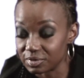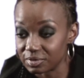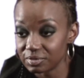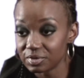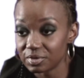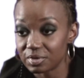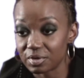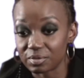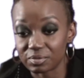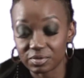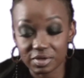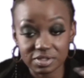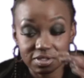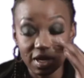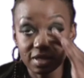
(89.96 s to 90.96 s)
You know,
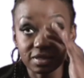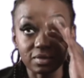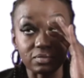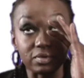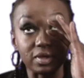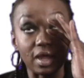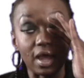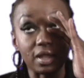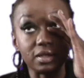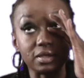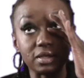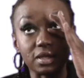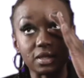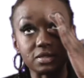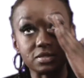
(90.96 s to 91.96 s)
it's not that
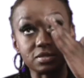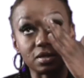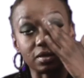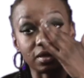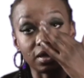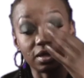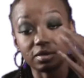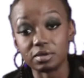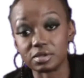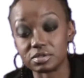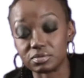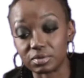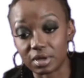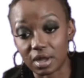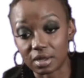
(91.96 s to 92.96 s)
reality had sunk in because
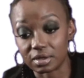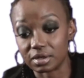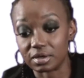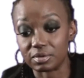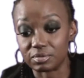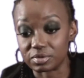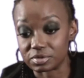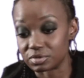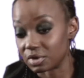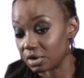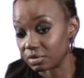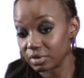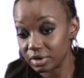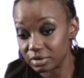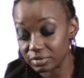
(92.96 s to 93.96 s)
reality was
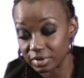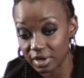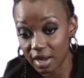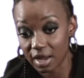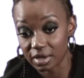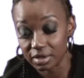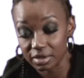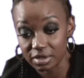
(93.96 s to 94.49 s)
already reality.